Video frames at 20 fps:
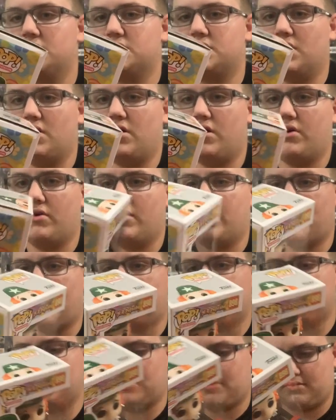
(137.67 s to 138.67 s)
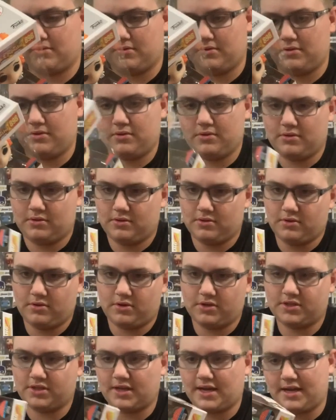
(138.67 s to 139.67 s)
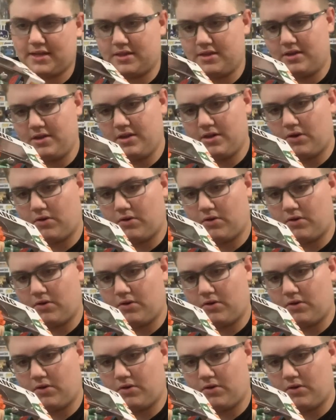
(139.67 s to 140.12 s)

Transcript: So that looks like the